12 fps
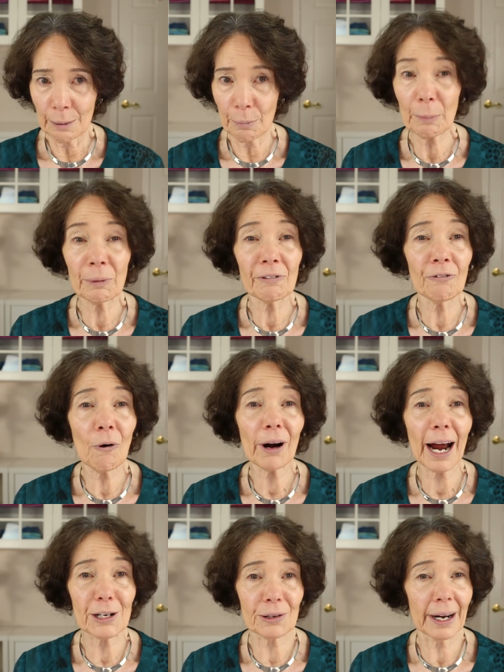But before
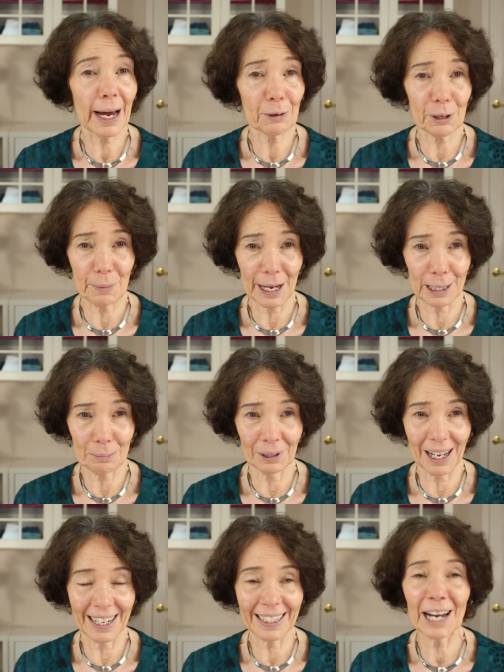I try out her makeup
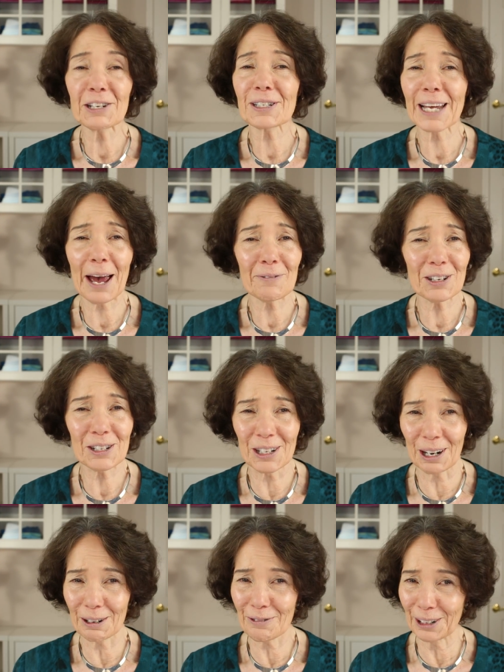line, I just have to
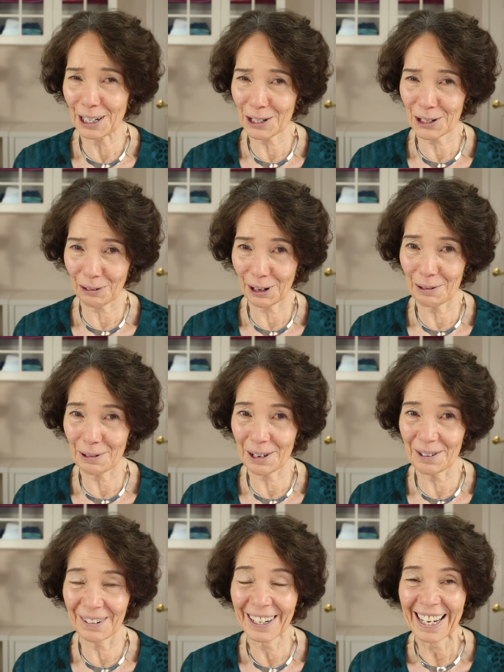share a funny story with
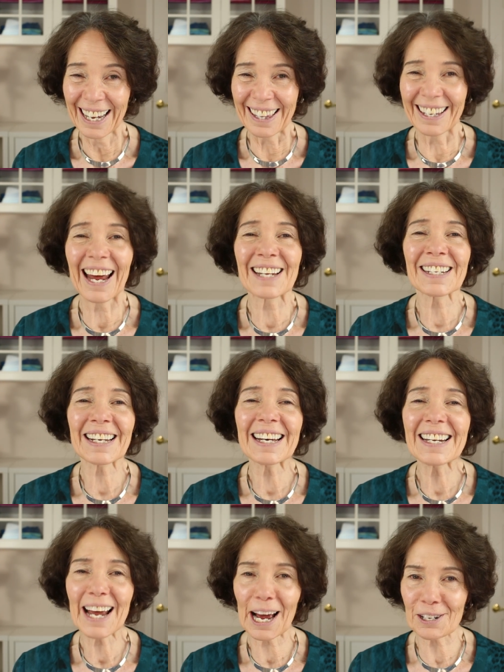you that has a
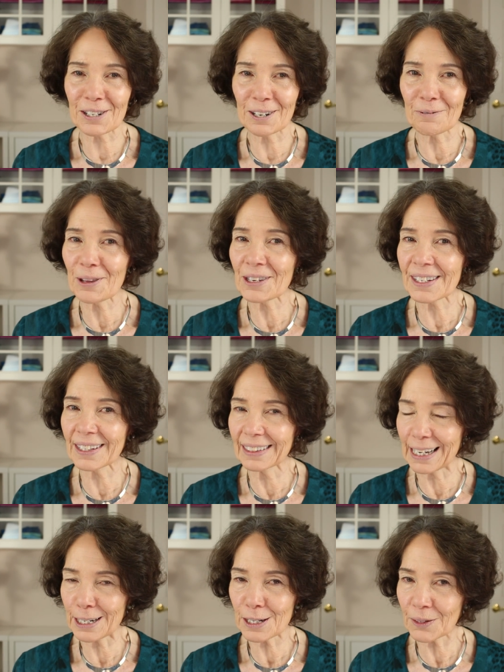connection with
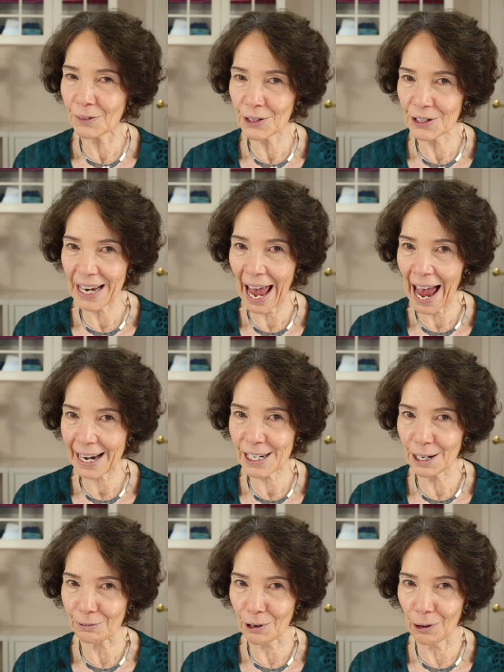Selena's first
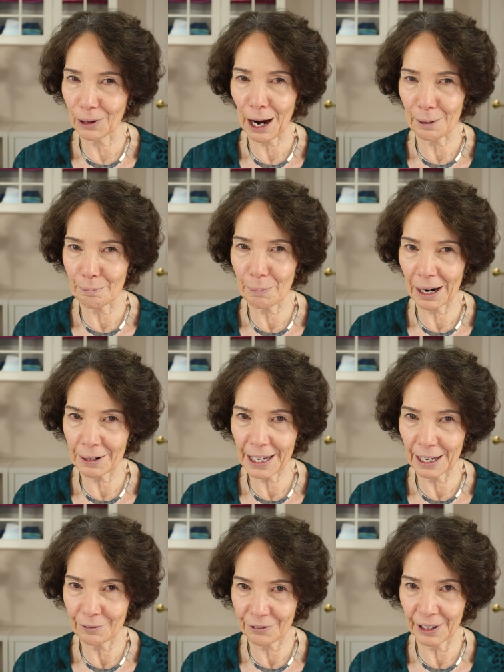acting role on
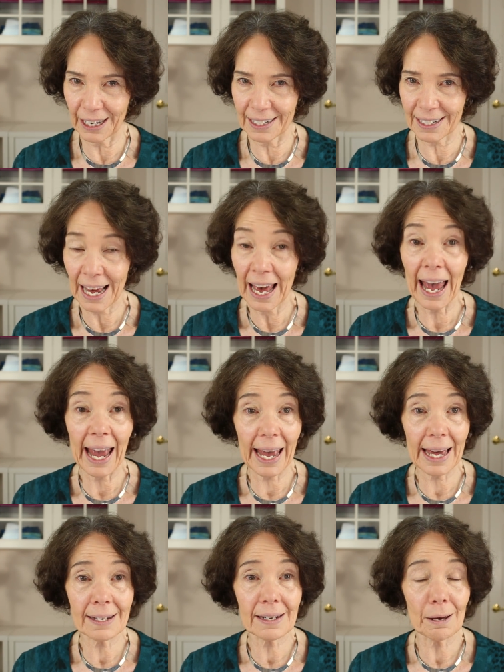Barney and Friends
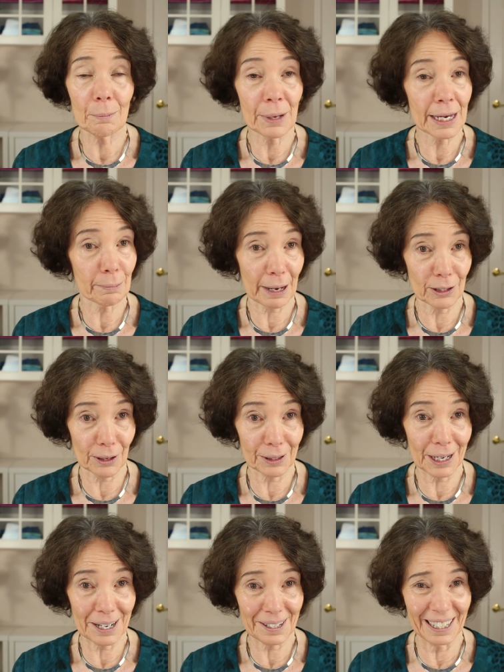and me and my
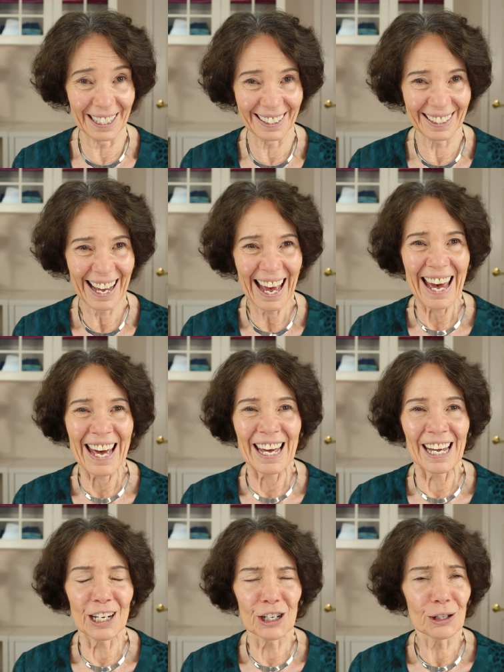daughter Erin
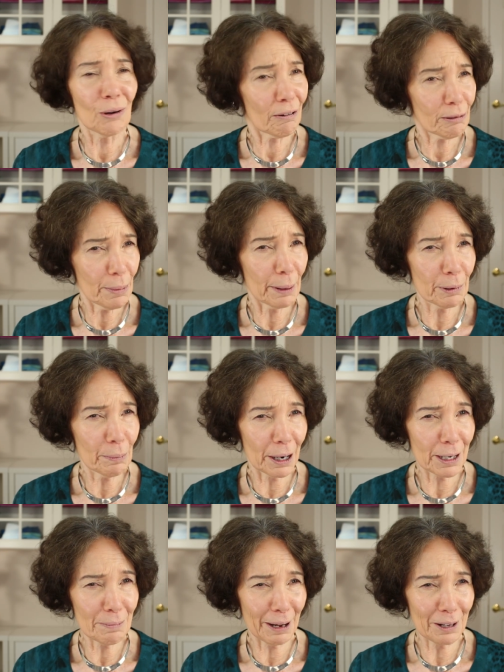do you all remember
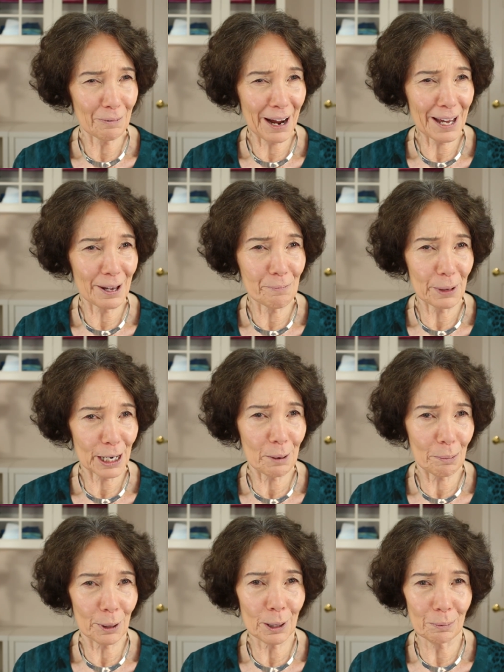Barney, by the way, the
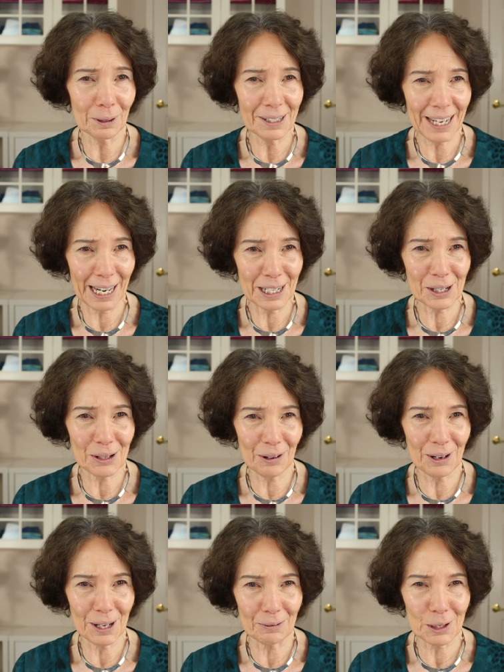big purple
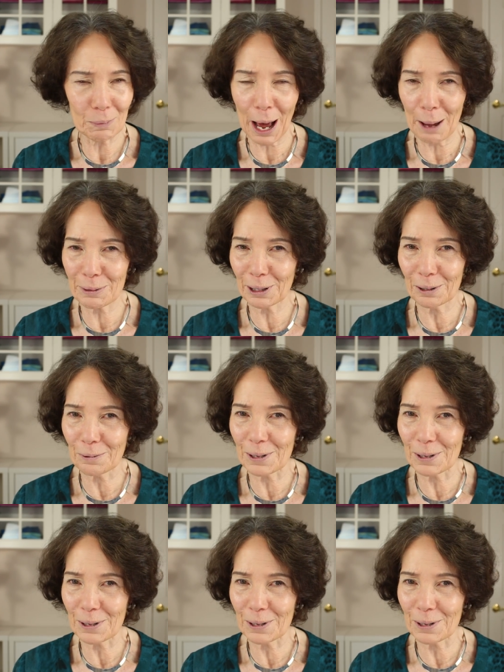dinosaur that was popular